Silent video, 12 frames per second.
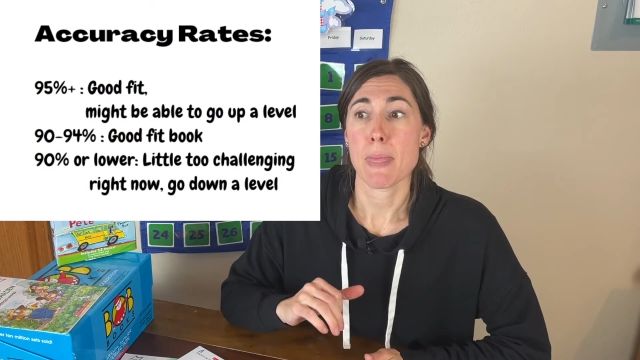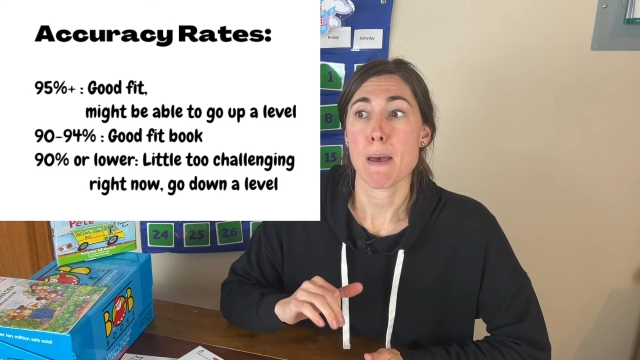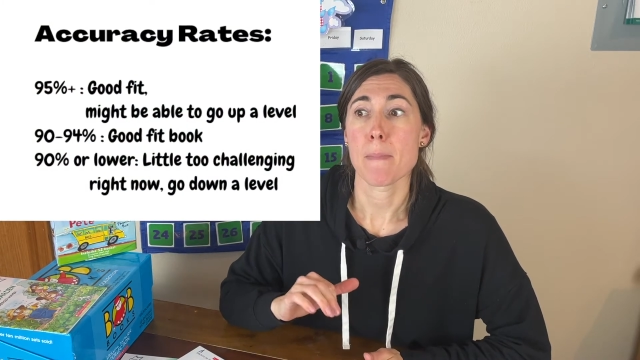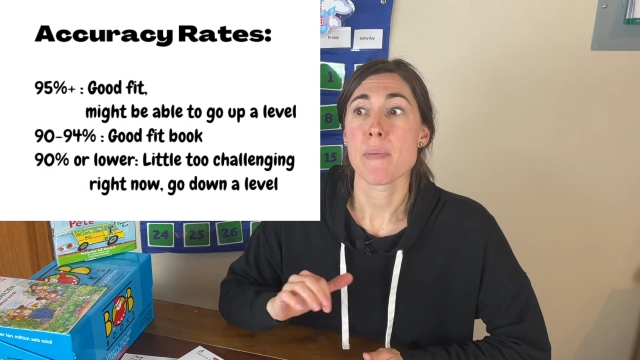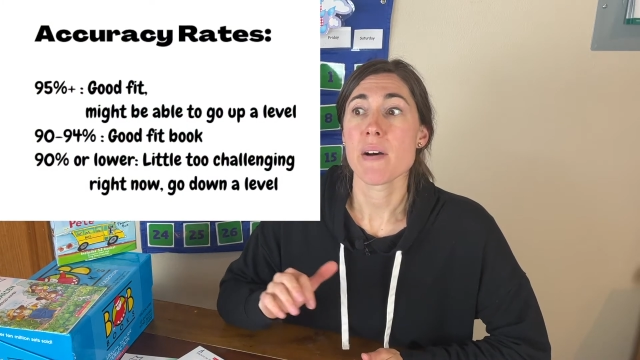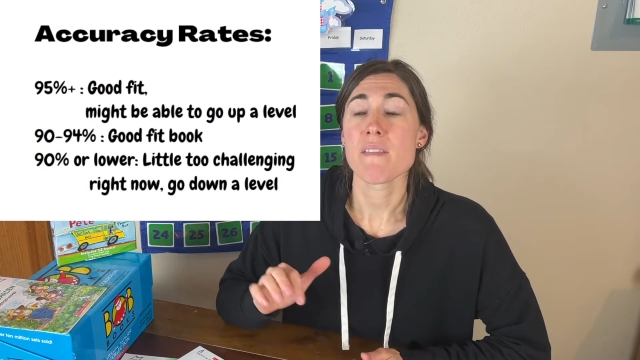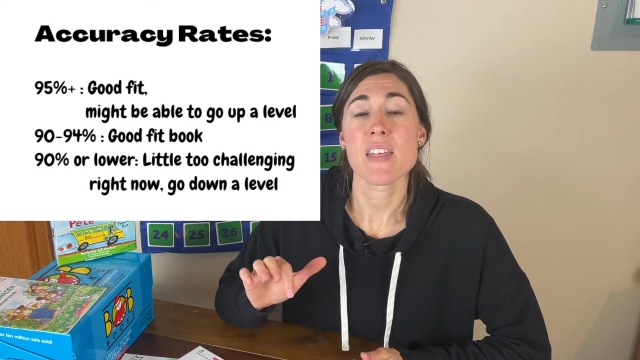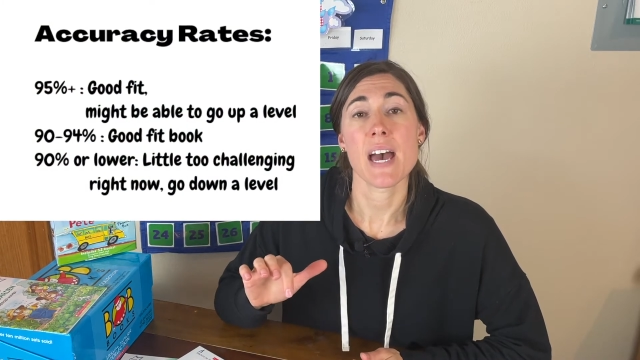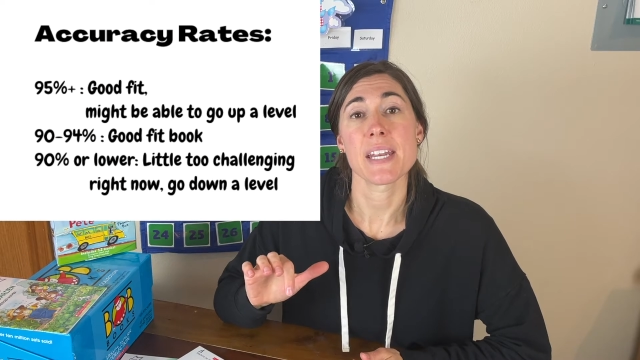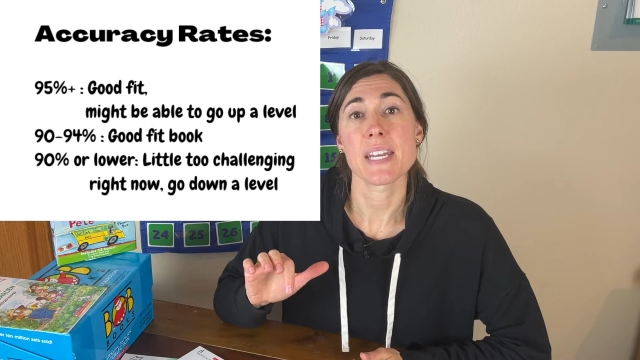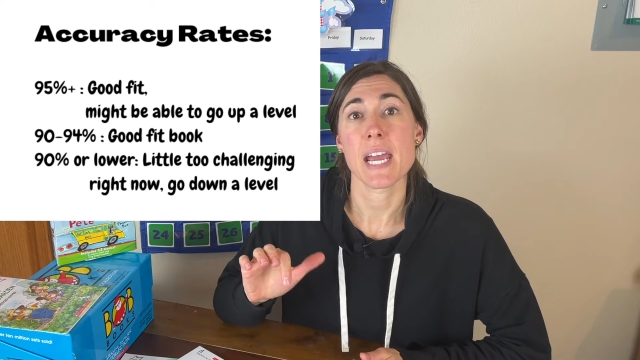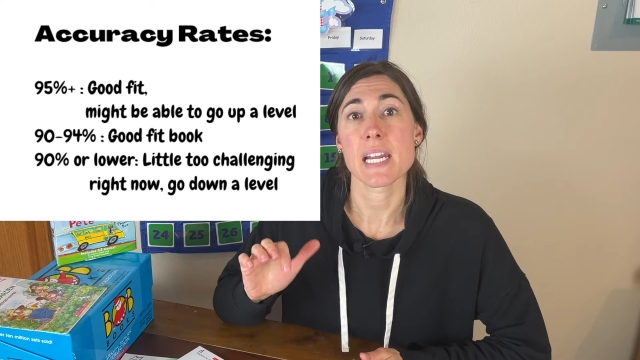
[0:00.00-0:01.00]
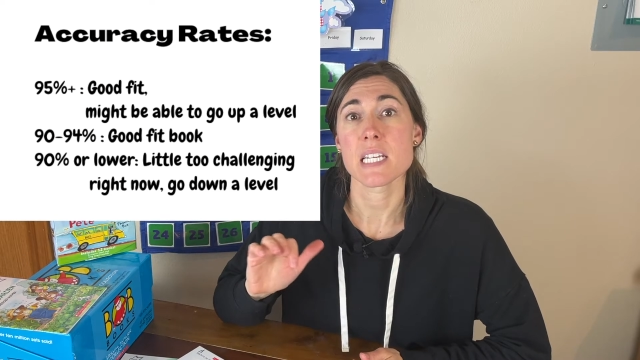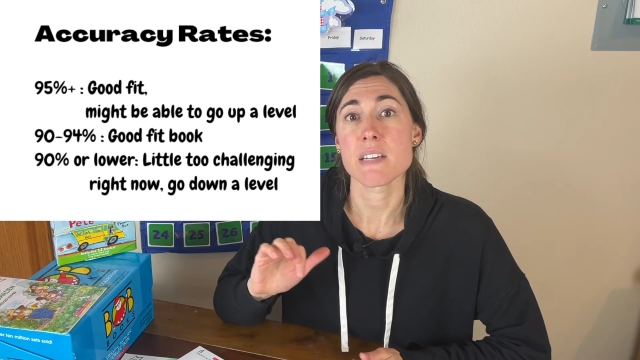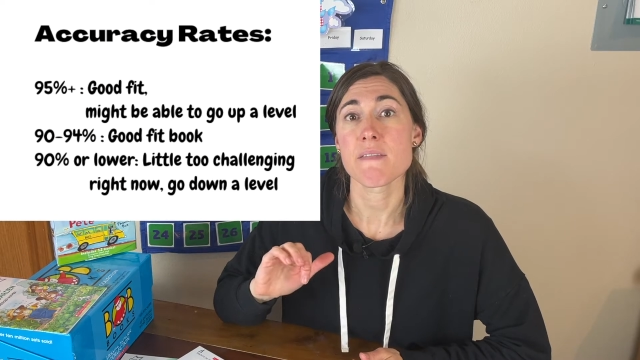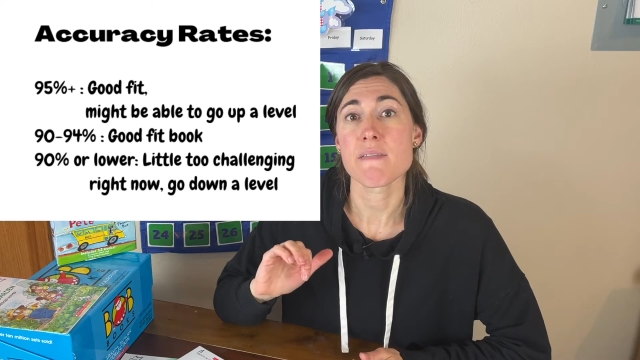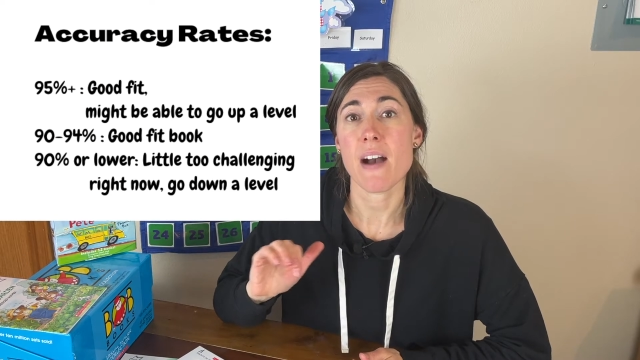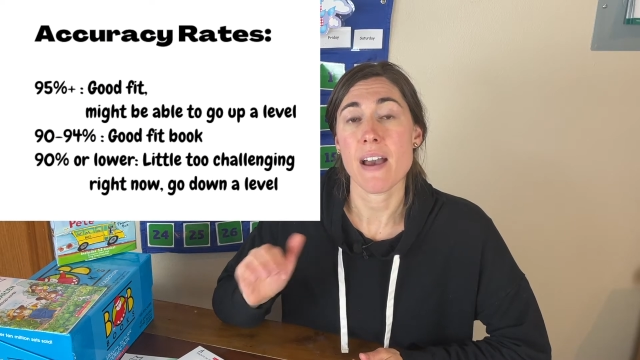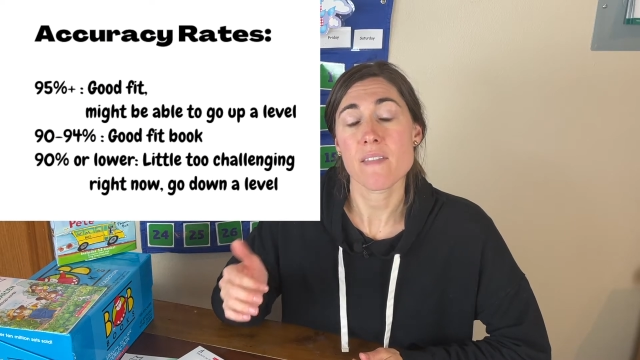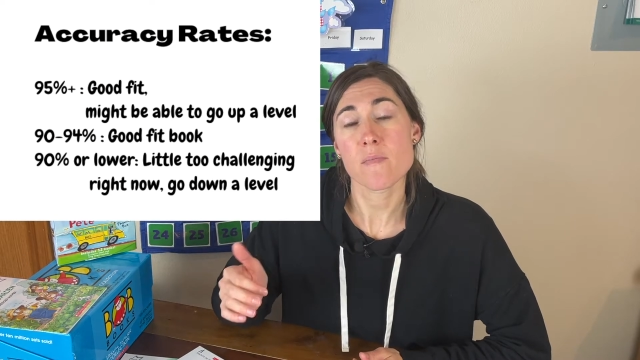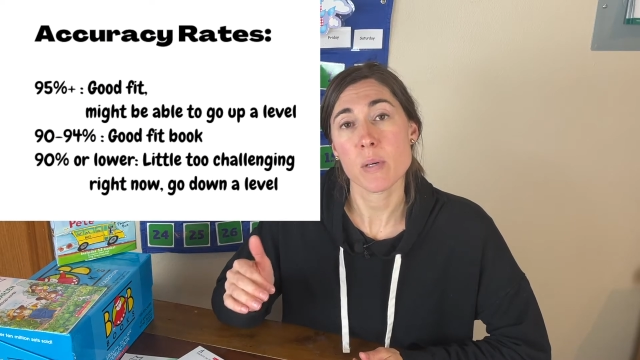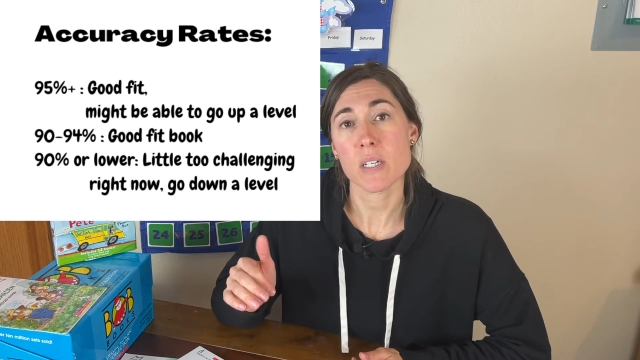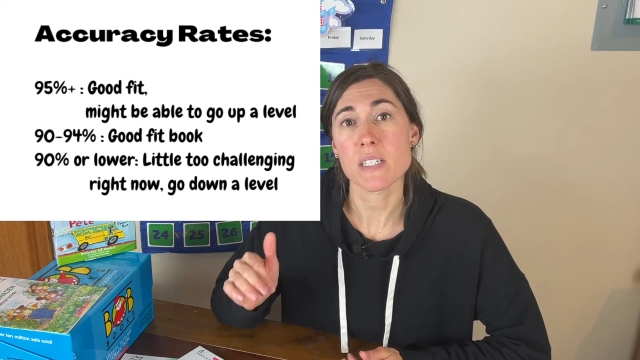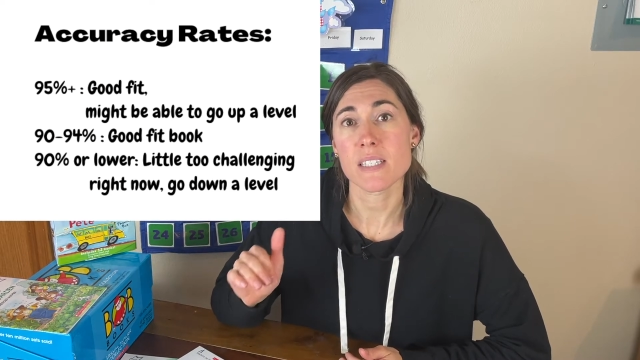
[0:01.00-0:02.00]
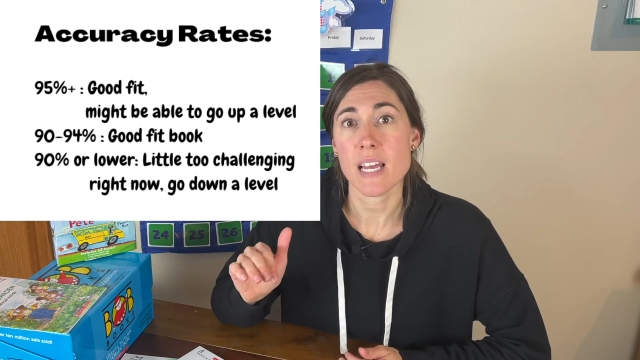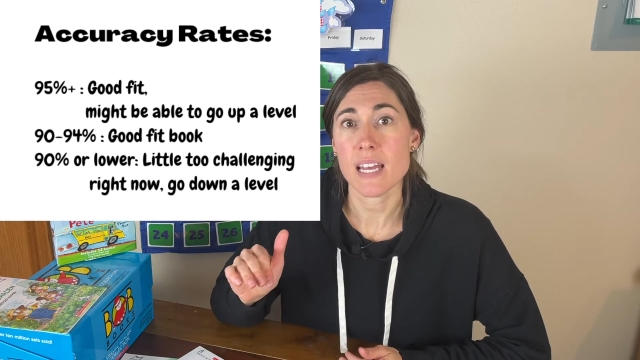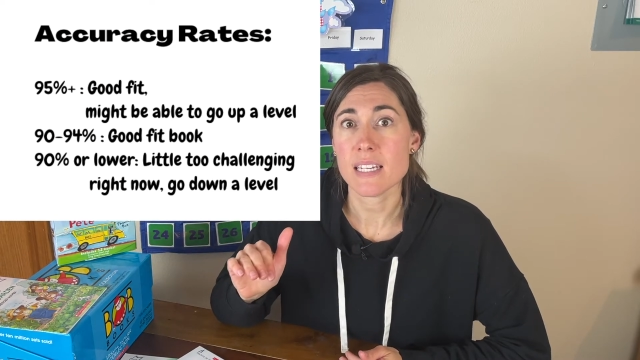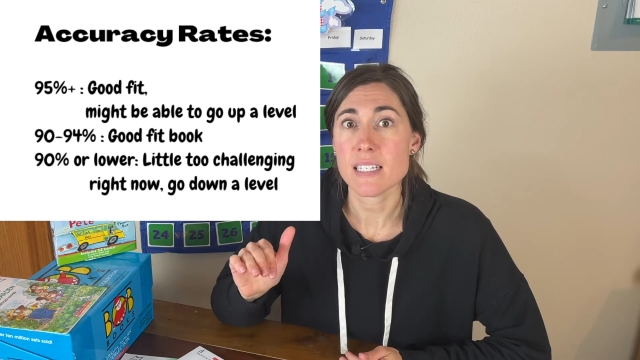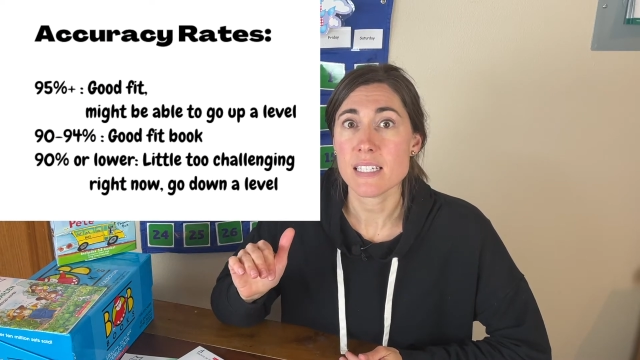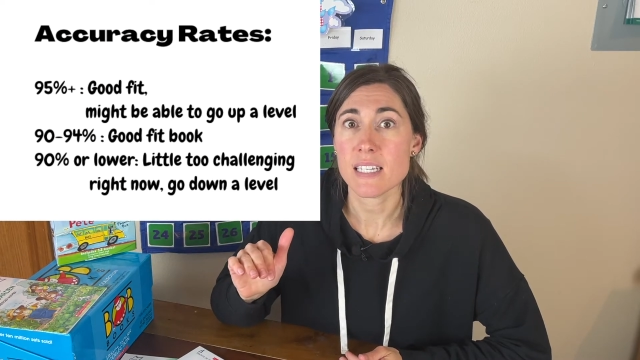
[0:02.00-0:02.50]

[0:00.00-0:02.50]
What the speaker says: Above that 95%,